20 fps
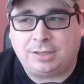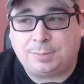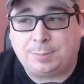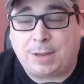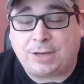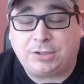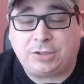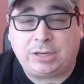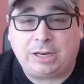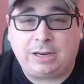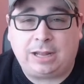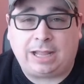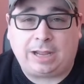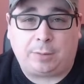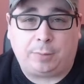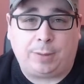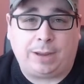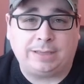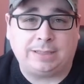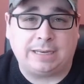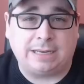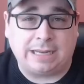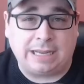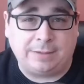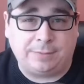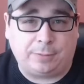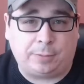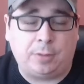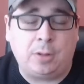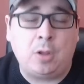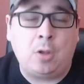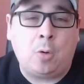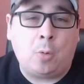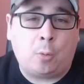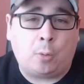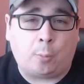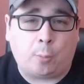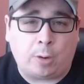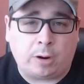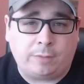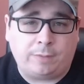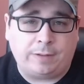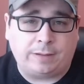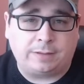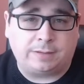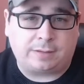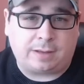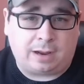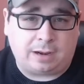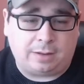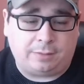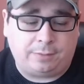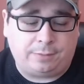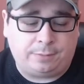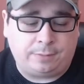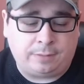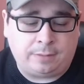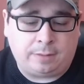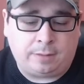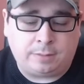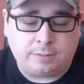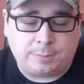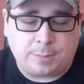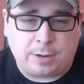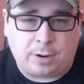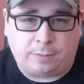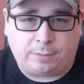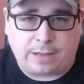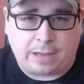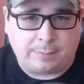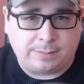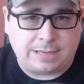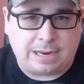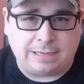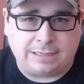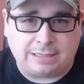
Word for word: especially in like a Resident Evil or one of its kind of spin-off games.